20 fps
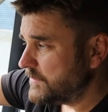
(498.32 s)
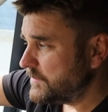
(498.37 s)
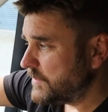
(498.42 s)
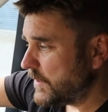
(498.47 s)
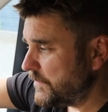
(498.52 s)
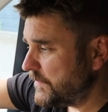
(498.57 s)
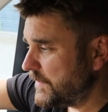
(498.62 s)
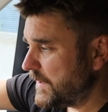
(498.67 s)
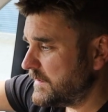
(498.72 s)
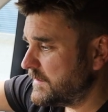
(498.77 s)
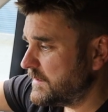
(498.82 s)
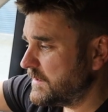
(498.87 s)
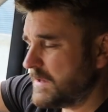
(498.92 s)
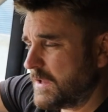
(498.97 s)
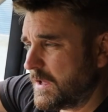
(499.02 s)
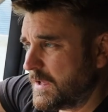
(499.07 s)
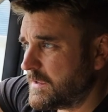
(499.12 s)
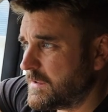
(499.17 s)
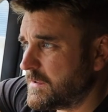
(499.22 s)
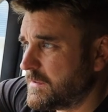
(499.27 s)
Don't forget to
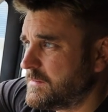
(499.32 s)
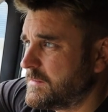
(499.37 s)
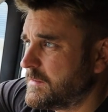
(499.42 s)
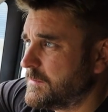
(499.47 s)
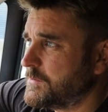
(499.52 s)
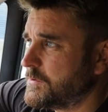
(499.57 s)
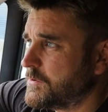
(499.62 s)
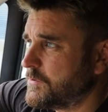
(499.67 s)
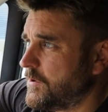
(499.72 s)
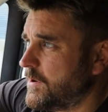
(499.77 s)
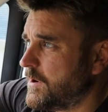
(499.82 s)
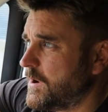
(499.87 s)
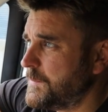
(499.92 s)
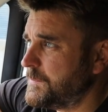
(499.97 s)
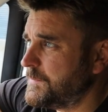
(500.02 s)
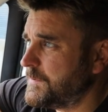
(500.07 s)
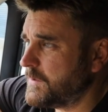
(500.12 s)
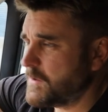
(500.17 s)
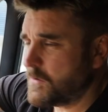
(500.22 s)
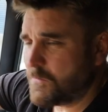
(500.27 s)
like,
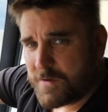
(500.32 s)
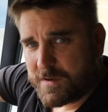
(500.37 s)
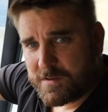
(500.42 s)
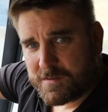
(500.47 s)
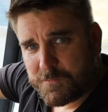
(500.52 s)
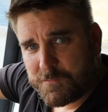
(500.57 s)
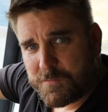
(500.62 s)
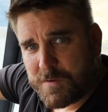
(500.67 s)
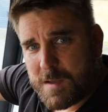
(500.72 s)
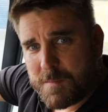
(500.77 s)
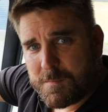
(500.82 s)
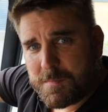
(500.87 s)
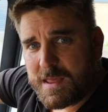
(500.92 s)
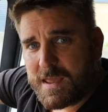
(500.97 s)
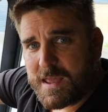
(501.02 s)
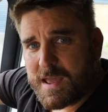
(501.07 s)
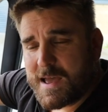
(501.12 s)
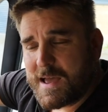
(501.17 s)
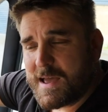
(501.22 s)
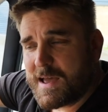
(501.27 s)
subscribe, tell your friends and
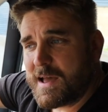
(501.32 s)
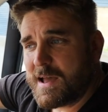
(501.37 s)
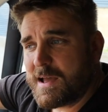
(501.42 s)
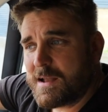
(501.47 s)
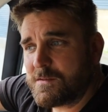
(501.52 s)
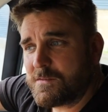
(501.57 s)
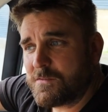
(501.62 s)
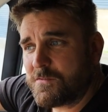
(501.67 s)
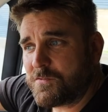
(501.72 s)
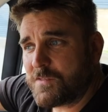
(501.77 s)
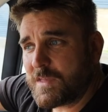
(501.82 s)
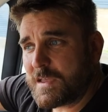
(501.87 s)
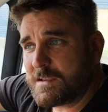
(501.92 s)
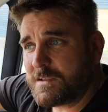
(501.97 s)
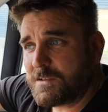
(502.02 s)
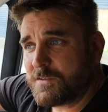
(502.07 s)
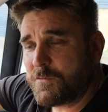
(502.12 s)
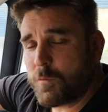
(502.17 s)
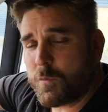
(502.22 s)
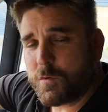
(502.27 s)
family, and
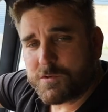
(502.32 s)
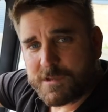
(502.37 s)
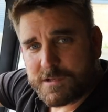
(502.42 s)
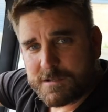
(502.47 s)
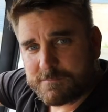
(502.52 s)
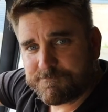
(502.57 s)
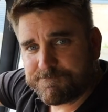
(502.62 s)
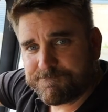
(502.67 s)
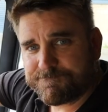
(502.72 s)
thanks for watching.